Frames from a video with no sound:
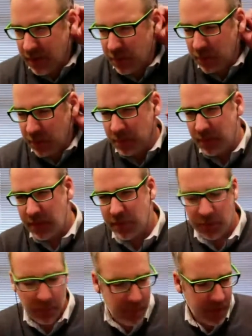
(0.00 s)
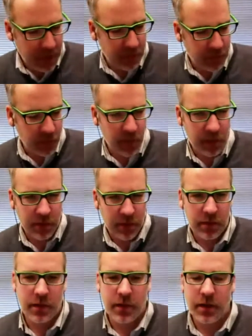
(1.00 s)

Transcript: Equitable Bank is one.